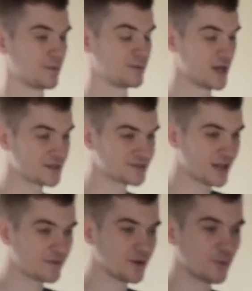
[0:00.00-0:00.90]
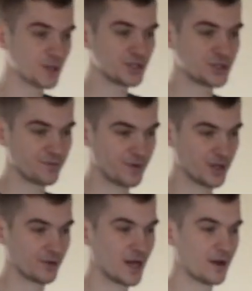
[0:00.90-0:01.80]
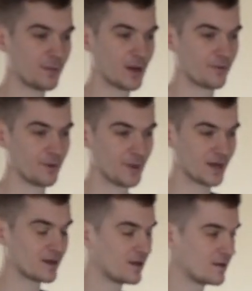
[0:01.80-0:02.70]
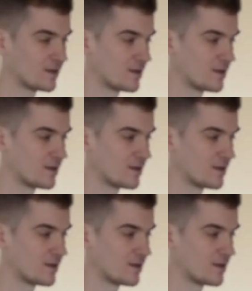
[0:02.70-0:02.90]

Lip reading: Yes, David, what did you figure out about Rebecca?